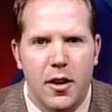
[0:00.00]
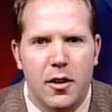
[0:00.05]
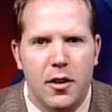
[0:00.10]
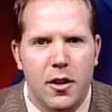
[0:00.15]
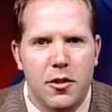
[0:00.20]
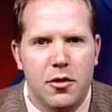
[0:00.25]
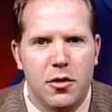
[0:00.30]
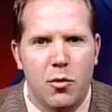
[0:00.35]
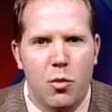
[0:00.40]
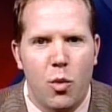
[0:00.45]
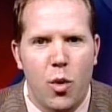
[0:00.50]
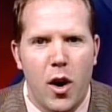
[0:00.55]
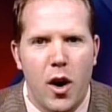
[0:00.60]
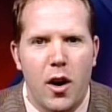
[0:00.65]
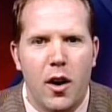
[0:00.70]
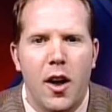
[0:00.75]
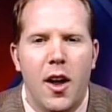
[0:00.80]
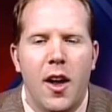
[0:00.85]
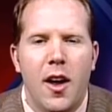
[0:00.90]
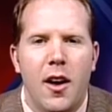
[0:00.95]
condition
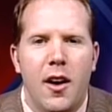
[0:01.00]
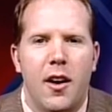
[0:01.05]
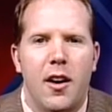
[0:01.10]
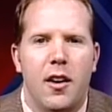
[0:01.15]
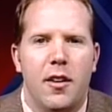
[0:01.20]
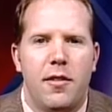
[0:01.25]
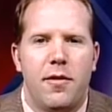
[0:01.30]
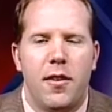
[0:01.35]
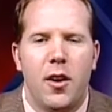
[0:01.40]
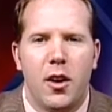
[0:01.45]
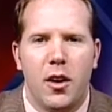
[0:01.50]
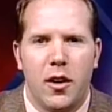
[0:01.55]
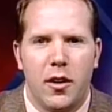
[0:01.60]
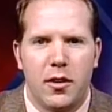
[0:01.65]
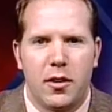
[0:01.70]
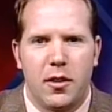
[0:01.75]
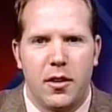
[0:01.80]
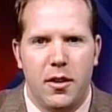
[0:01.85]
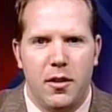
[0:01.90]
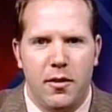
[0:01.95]
where
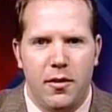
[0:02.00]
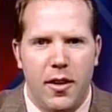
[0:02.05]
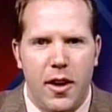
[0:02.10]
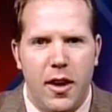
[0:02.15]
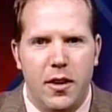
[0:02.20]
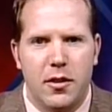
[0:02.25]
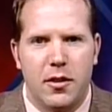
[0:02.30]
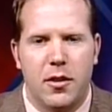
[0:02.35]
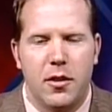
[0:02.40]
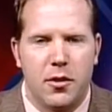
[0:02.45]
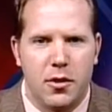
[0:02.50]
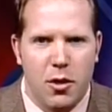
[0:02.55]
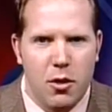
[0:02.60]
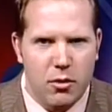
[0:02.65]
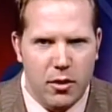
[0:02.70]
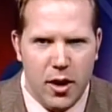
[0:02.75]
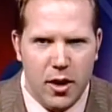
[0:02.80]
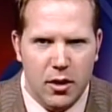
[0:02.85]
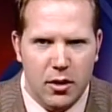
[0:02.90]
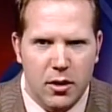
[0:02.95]
fungus invades the
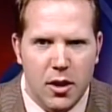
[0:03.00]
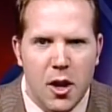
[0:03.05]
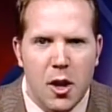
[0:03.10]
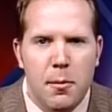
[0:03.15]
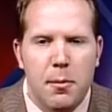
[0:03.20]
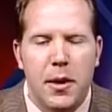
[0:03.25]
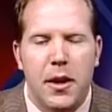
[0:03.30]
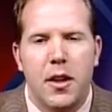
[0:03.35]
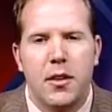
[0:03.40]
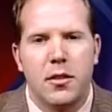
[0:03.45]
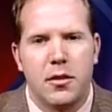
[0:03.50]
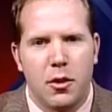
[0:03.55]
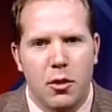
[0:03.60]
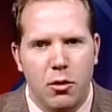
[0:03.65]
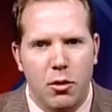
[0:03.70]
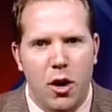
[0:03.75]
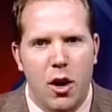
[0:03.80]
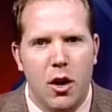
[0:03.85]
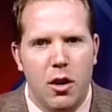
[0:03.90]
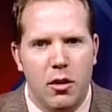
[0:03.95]
toenail, begins to
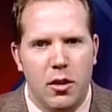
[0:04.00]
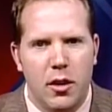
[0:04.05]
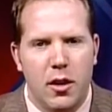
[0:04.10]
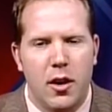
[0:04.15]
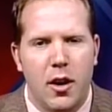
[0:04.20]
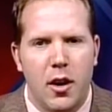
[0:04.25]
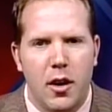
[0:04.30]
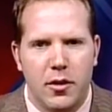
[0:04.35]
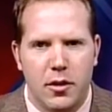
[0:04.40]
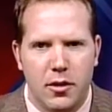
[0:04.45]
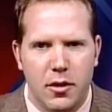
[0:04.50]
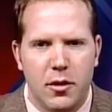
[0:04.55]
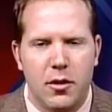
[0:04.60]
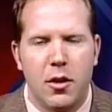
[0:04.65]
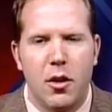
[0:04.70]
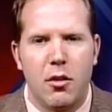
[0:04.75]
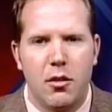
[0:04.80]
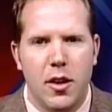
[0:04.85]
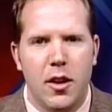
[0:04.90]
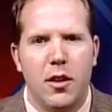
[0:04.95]
grow, and causes the
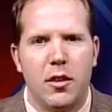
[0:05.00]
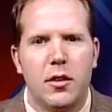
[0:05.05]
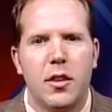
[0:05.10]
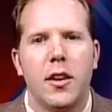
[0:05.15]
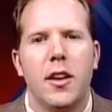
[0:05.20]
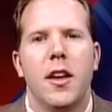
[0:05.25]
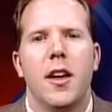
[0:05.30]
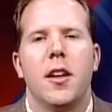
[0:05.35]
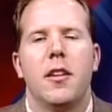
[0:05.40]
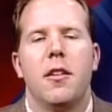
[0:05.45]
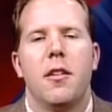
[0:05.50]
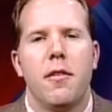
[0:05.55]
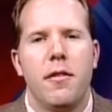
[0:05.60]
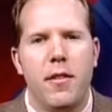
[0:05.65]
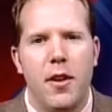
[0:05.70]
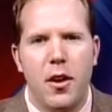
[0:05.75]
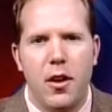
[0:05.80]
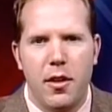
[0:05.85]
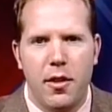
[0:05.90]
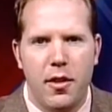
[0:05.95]
toenail to get
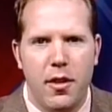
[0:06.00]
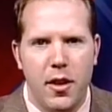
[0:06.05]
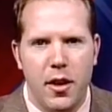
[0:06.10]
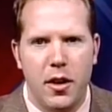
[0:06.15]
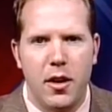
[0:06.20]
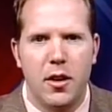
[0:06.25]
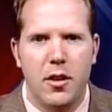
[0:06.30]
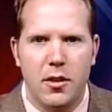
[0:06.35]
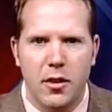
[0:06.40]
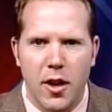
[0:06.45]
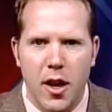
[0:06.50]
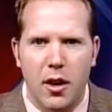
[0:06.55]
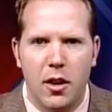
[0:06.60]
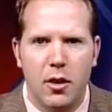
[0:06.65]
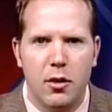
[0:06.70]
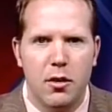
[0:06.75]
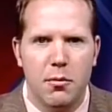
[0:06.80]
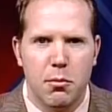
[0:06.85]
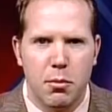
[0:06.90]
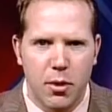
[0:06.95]
very thick and
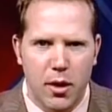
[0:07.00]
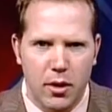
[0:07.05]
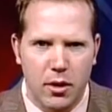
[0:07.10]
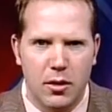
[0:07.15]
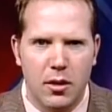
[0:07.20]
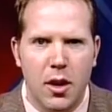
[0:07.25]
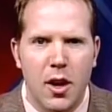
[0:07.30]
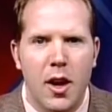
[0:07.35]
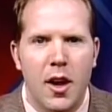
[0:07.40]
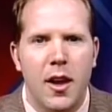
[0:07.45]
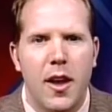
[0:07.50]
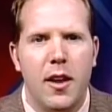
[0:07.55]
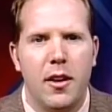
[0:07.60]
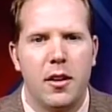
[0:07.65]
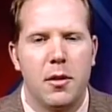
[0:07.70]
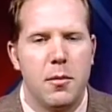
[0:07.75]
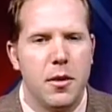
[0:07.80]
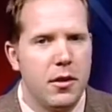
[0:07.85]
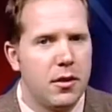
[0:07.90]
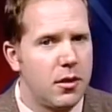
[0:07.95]
yellow and brittle, and it
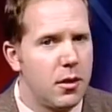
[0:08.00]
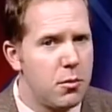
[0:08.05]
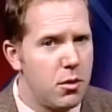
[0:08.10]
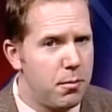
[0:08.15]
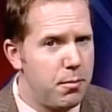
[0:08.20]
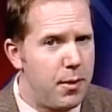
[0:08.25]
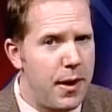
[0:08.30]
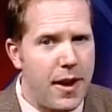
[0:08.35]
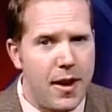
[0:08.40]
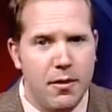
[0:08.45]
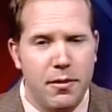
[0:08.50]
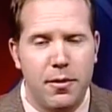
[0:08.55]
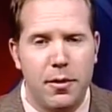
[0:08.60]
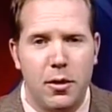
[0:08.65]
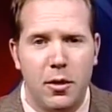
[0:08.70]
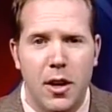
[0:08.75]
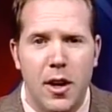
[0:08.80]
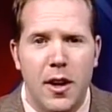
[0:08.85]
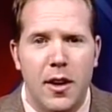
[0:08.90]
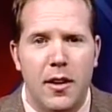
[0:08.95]
can be somewhat
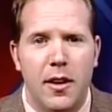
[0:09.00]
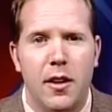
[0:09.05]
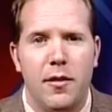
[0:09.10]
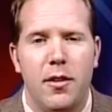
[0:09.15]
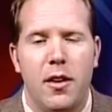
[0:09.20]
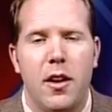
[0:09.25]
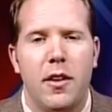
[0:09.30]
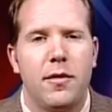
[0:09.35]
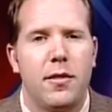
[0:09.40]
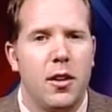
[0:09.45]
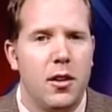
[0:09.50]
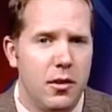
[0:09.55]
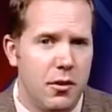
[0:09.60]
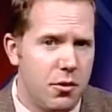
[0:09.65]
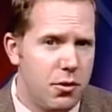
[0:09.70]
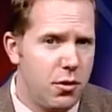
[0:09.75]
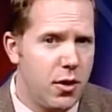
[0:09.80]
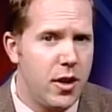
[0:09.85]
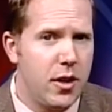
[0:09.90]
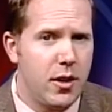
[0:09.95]
painful. If left
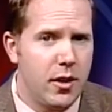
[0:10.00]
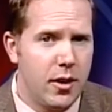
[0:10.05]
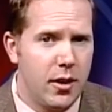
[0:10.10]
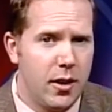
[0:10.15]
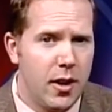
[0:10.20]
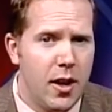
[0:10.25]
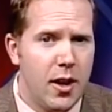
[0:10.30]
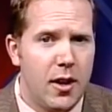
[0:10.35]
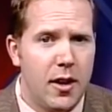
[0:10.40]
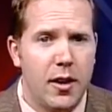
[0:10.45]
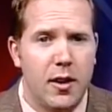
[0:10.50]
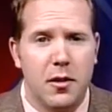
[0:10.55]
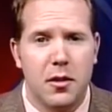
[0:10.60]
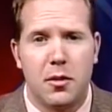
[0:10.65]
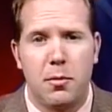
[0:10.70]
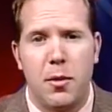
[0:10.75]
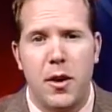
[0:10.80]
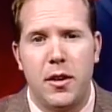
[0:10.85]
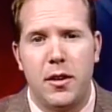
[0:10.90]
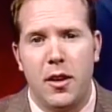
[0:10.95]
untreated, it can
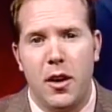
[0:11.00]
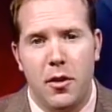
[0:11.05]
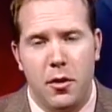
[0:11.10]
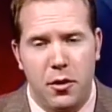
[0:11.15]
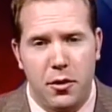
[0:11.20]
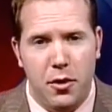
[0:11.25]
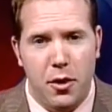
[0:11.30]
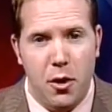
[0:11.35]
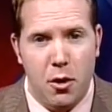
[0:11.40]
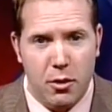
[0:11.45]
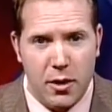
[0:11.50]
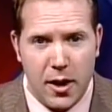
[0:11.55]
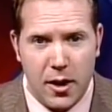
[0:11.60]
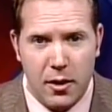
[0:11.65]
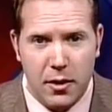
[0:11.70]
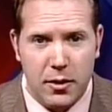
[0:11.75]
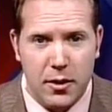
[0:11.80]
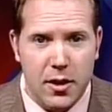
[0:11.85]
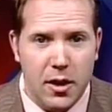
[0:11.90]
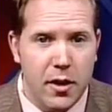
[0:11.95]
spread to other
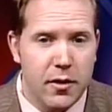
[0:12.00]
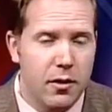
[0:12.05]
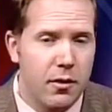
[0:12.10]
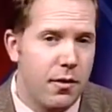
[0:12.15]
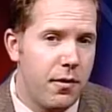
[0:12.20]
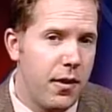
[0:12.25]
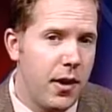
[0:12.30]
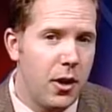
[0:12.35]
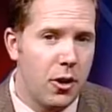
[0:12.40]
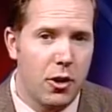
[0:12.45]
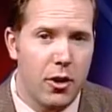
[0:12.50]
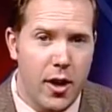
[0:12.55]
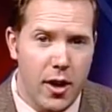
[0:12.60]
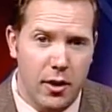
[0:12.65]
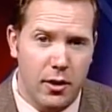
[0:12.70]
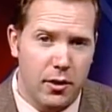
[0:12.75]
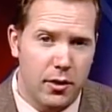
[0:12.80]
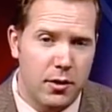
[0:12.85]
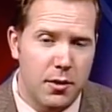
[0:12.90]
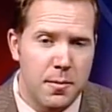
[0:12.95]
toenails and even
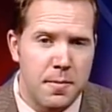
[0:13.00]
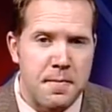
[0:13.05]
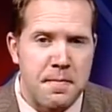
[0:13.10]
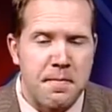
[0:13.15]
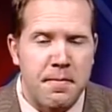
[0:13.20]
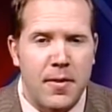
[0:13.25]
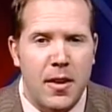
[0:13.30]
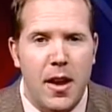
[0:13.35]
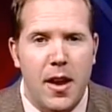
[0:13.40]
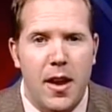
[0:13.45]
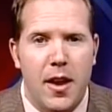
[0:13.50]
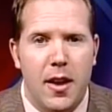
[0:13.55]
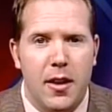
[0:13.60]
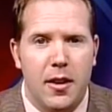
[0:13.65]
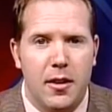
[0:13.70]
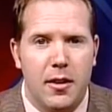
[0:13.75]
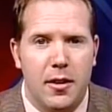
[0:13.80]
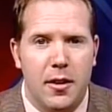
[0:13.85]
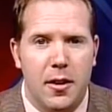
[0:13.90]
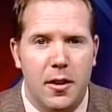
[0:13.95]
fingernails.
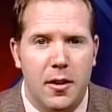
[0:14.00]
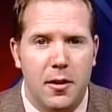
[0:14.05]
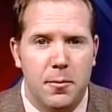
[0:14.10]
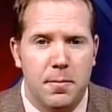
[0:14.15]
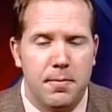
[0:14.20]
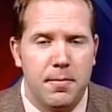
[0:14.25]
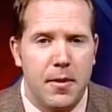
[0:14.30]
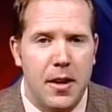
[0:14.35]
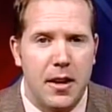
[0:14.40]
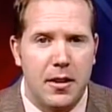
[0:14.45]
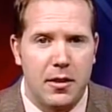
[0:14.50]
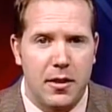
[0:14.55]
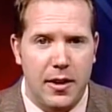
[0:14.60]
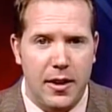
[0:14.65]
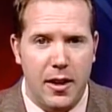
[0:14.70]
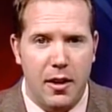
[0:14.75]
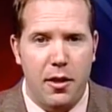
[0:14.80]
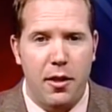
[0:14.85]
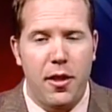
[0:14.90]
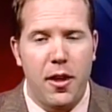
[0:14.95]
And as they
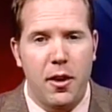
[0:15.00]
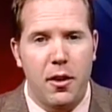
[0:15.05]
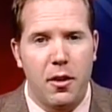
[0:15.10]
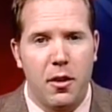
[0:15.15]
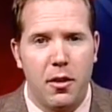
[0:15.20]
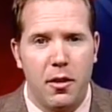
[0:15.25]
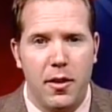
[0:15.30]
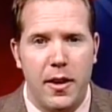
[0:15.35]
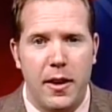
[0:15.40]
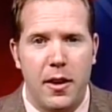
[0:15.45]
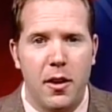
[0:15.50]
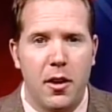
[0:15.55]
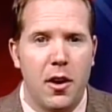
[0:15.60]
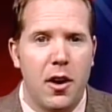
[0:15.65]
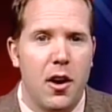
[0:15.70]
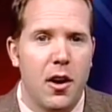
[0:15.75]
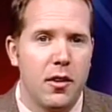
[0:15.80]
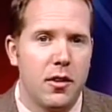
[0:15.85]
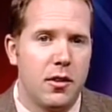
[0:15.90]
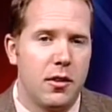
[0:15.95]
get thicker, they can
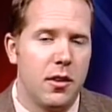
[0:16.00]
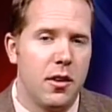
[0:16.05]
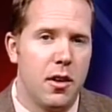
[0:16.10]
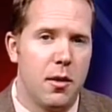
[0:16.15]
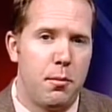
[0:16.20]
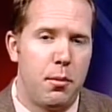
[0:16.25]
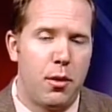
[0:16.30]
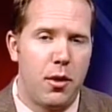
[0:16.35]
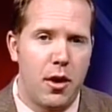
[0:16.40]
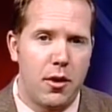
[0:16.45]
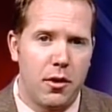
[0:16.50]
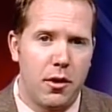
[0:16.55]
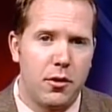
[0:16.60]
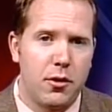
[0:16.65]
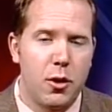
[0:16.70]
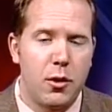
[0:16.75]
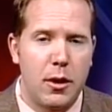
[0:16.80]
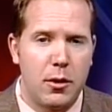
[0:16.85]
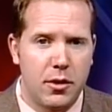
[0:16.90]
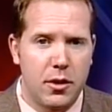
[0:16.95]
cause the
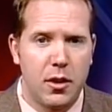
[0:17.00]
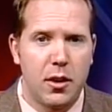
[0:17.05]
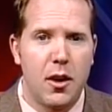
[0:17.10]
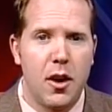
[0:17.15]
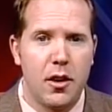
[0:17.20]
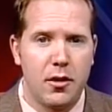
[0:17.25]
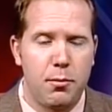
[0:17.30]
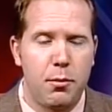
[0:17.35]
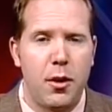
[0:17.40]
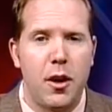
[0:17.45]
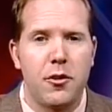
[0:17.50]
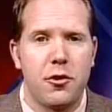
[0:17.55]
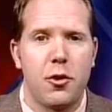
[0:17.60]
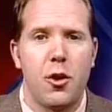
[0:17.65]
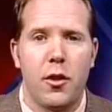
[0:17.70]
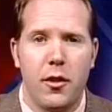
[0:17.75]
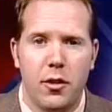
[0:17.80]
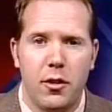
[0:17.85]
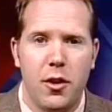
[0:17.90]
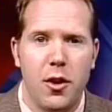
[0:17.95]
toenails can cause pressure
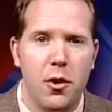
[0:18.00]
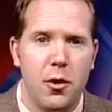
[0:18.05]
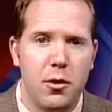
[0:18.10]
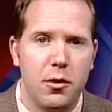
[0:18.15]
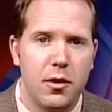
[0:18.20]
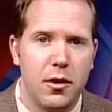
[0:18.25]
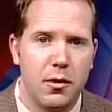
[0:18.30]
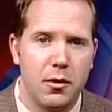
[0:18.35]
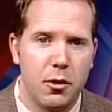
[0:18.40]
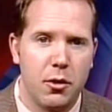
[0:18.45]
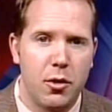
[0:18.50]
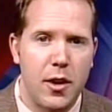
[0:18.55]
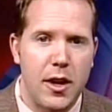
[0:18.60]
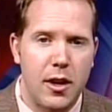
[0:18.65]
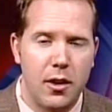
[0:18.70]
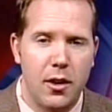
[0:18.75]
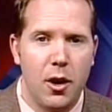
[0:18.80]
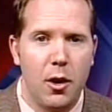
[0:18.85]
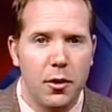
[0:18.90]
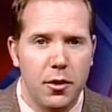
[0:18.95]
on the toes and create
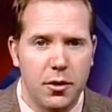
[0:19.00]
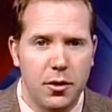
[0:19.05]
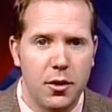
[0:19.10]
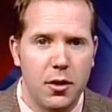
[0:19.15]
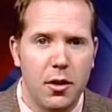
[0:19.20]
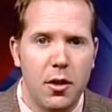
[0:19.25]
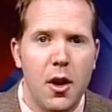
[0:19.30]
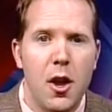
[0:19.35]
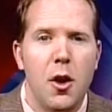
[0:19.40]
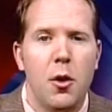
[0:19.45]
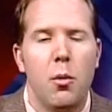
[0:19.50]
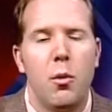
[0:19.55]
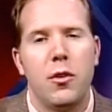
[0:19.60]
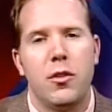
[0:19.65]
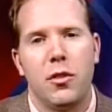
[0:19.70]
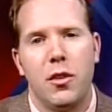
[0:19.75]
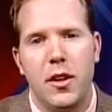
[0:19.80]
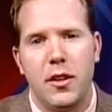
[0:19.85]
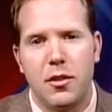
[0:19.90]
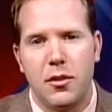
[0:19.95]
an ulcer,
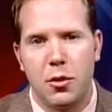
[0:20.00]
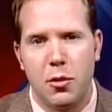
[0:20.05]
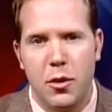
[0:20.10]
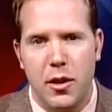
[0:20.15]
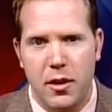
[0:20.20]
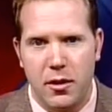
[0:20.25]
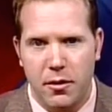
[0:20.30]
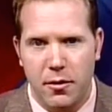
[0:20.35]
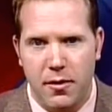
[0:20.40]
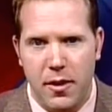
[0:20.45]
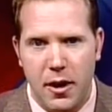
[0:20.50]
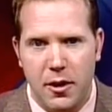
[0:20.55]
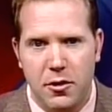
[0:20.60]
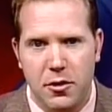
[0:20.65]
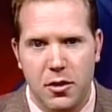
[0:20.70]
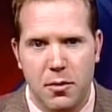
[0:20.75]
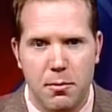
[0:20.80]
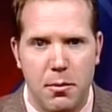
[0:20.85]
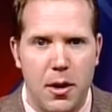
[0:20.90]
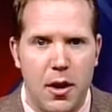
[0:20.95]
which leads to an
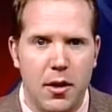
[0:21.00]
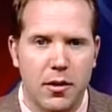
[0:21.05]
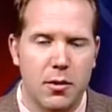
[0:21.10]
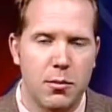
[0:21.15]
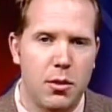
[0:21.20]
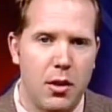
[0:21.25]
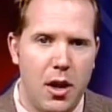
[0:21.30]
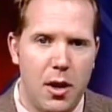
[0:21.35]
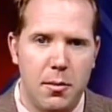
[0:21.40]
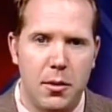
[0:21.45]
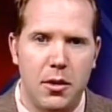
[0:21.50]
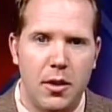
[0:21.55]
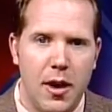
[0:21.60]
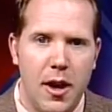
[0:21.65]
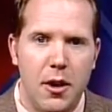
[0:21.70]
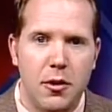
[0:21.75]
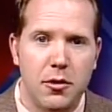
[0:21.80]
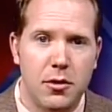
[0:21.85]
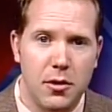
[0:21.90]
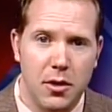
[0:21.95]
infection and possible
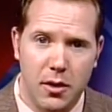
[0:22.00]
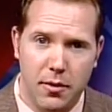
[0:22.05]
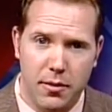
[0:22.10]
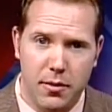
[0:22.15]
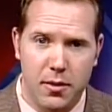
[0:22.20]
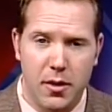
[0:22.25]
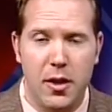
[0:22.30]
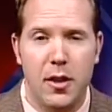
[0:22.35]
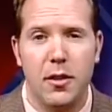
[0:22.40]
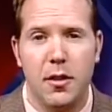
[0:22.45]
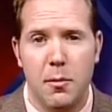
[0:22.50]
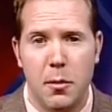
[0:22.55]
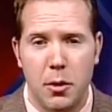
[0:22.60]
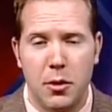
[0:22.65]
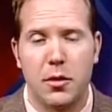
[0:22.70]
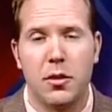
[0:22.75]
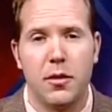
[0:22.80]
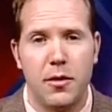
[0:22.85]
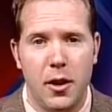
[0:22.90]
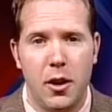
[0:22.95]
amputation if in the
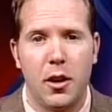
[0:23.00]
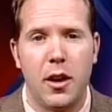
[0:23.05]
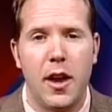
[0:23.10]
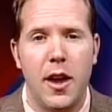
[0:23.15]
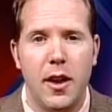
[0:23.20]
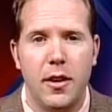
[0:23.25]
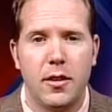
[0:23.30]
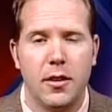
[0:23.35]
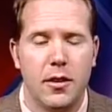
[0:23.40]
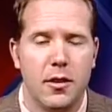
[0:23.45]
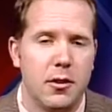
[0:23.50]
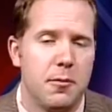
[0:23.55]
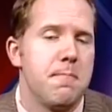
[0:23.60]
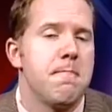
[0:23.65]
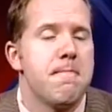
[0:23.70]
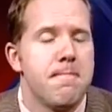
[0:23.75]
most severe cases.